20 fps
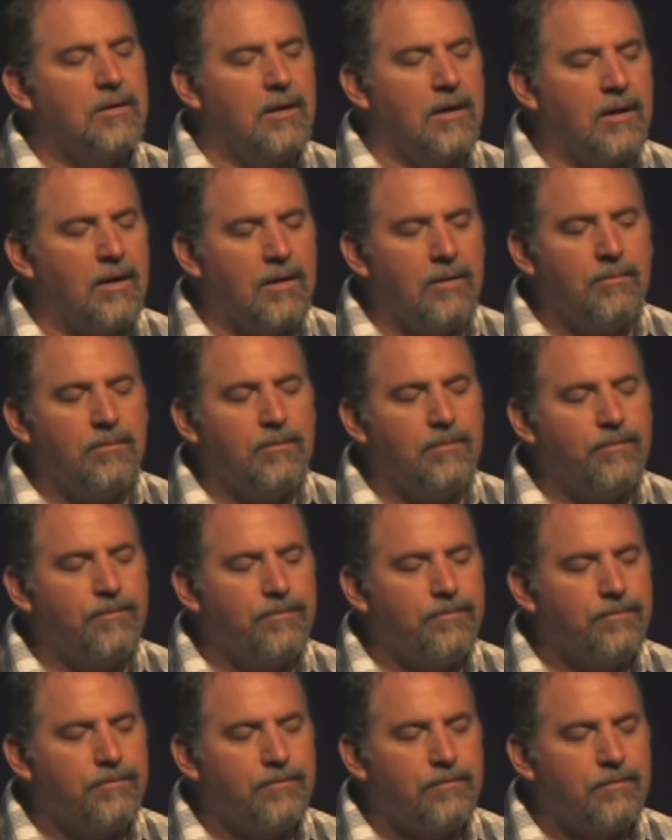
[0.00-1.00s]
um,
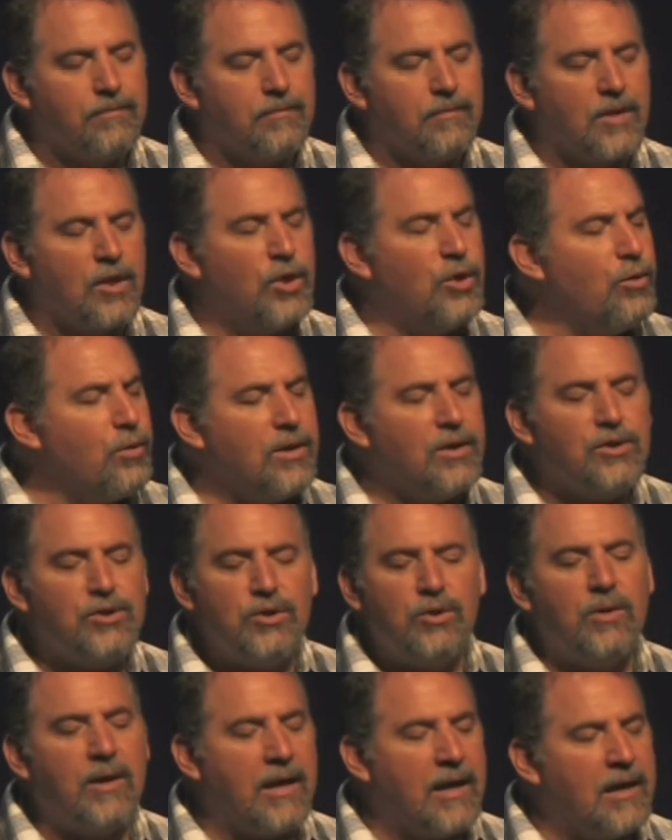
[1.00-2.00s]
you can
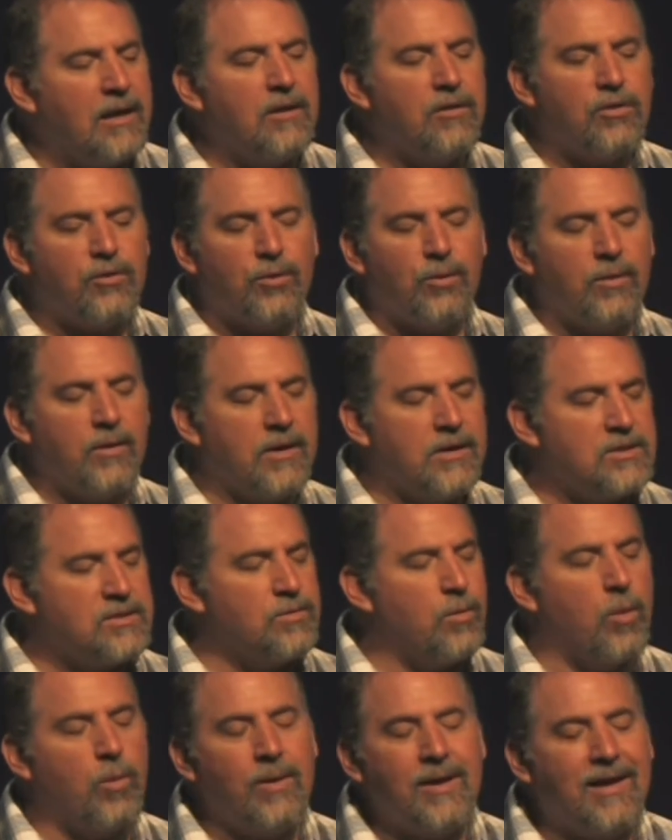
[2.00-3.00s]
do in and through us
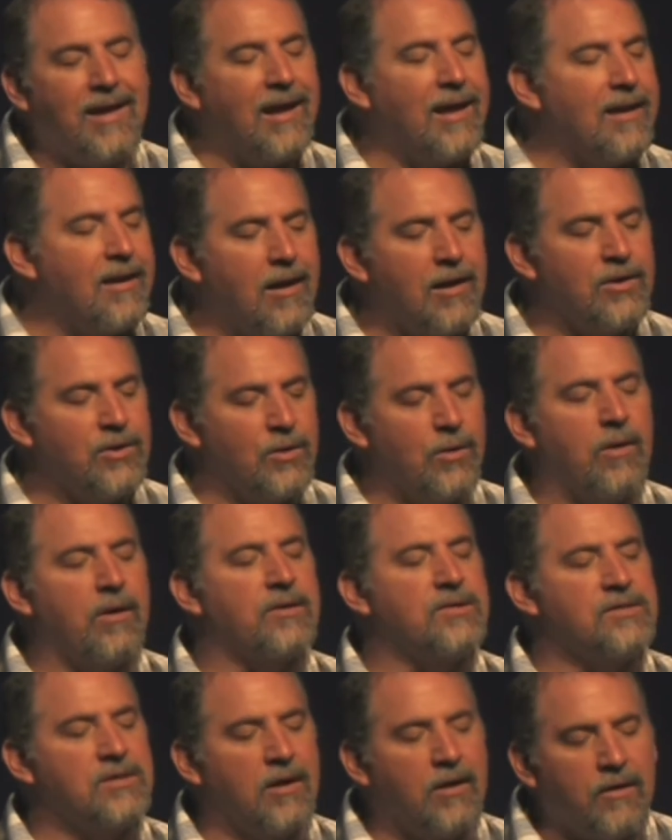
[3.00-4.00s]
what we cannot do
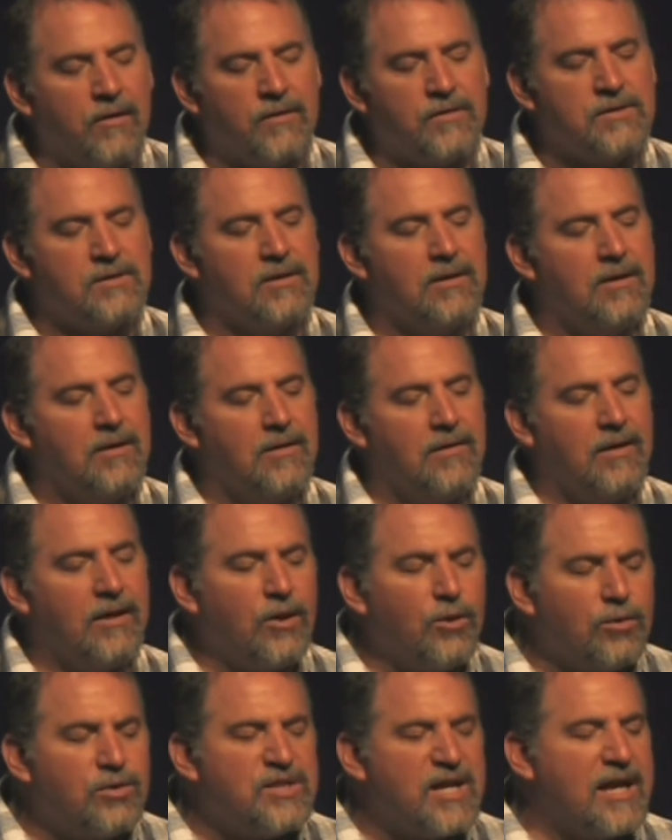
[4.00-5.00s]
ourselves. That
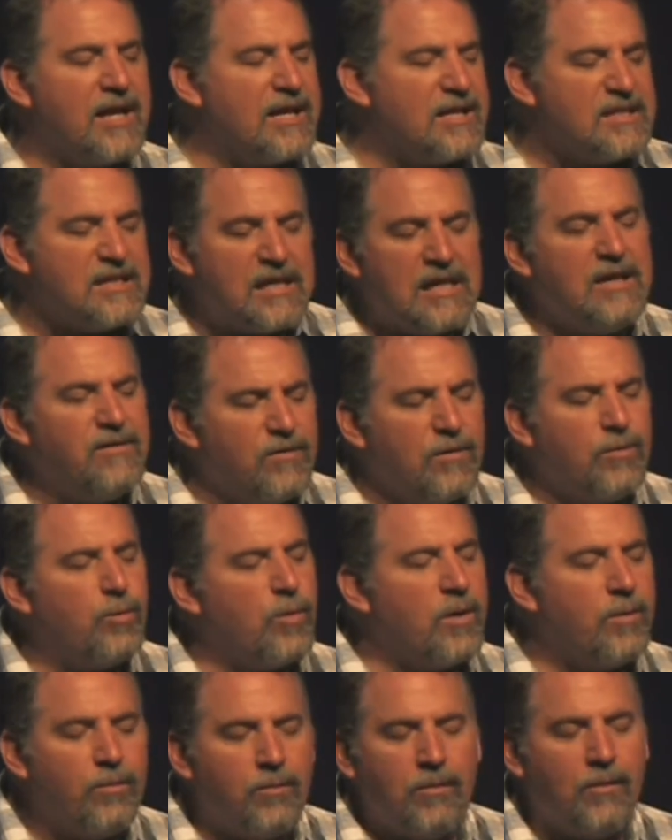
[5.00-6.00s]
you'll take us even
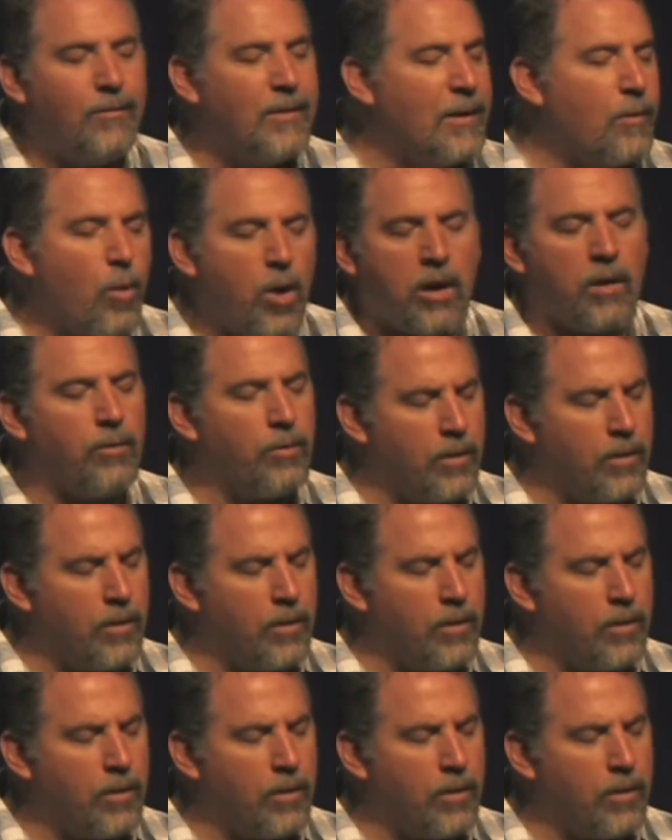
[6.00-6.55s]
when we want to